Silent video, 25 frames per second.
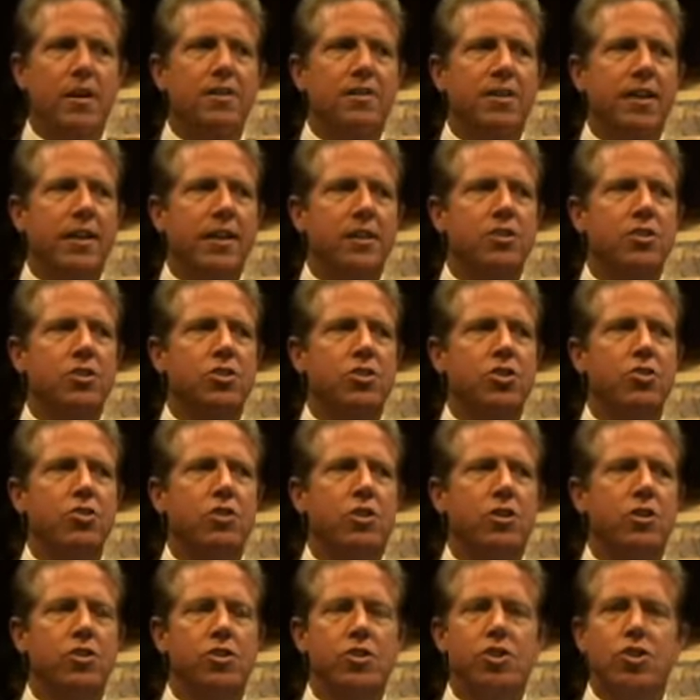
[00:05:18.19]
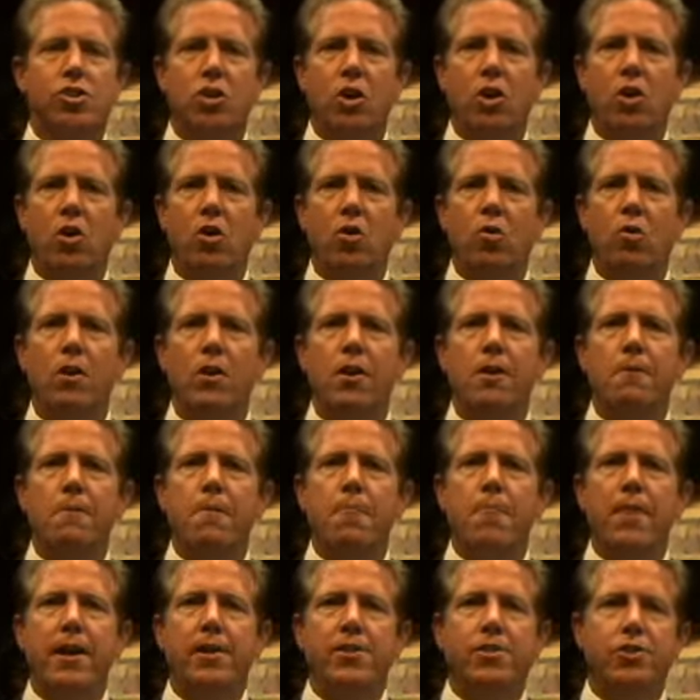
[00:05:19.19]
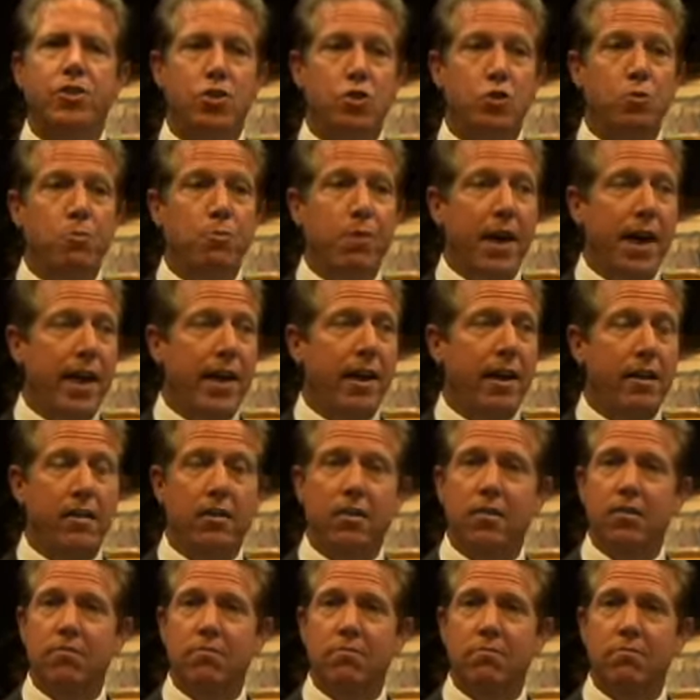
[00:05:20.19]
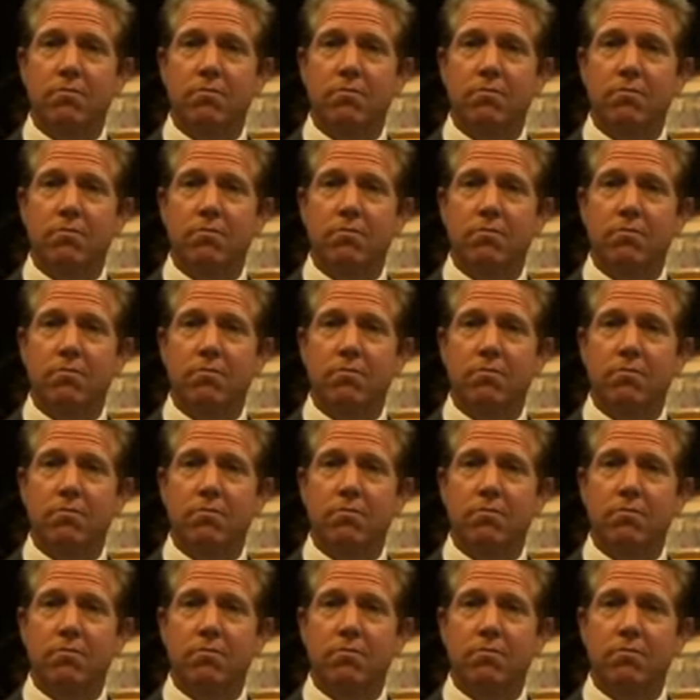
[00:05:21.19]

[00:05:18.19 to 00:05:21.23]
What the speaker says: things that you can show that you paid